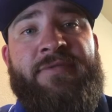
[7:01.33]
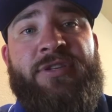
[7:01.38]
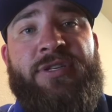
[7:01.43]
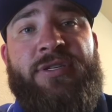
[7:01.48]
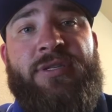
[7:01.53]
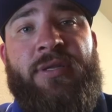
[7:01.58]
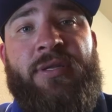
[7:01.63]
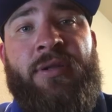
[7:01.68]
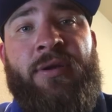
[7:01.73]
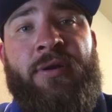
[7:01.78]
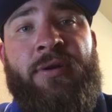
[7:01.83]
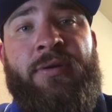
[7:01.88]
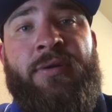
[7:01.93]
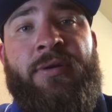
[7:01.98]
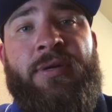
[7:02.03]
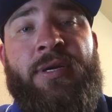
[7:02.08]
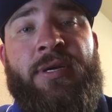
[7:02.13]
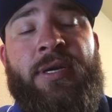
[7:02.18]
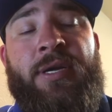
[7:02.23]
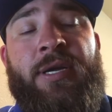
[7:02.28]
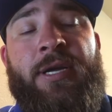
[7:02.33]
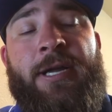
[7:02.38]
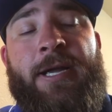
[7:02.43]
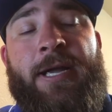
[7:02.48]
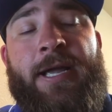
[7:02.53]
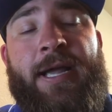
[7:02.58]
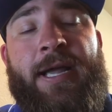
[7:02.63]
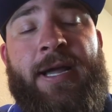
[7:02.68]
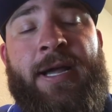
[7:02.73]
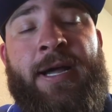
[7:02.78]
just learned
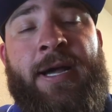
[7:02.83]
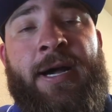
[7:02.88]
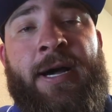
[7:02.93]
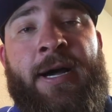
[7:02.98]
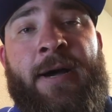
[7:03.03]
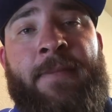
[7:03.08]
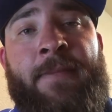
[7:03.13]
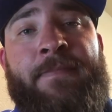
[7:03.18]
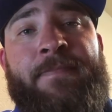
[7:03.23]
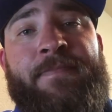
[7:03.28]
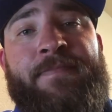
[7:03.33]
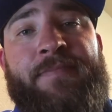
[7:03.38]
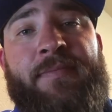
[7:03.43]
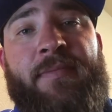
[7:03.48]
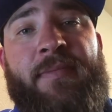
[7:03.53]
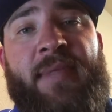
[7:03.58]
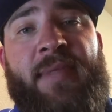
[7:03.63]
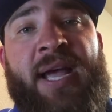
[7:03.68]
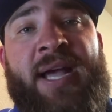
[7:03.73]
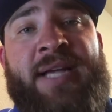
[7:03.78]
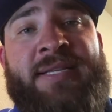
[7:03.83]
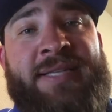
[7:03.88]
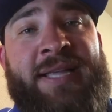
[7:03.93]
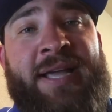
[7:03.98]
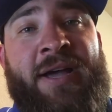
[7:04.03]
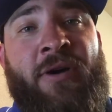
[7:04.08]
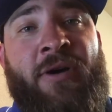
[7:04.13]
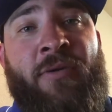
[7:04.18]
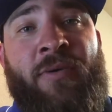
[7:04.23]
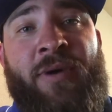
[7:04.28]
as they
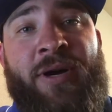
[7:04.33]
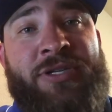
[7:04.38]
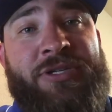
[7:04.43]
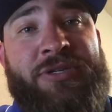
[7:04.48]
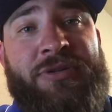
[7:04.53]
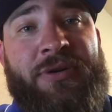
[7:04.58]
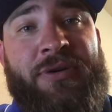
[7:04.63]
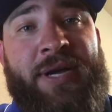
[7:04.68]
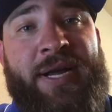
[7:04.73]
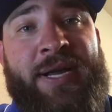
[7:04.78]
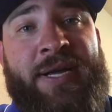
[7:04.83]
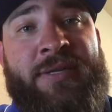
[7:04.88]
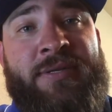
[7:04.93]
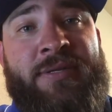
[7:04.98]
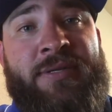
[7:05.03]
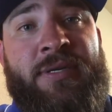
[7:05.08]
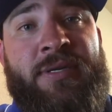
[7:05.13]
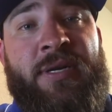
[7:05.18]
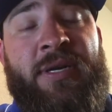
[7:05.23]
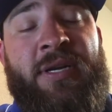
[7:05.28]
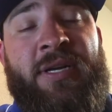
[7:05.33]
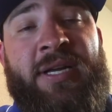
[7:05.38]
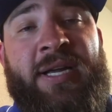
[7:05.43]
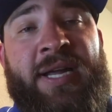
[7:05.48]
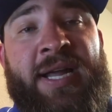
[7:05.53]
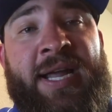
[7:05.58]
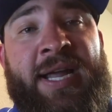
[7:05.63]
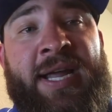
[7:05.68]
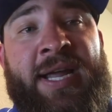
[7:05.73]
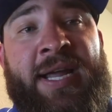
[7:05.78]
all wash their hands,
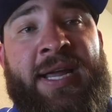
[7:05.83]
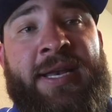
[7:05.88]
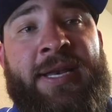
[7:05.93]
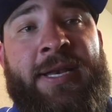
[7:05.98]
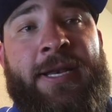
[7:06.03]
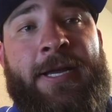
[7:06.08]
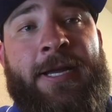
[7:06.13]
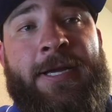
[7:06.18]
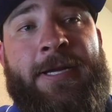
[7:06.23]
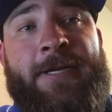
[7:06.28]
and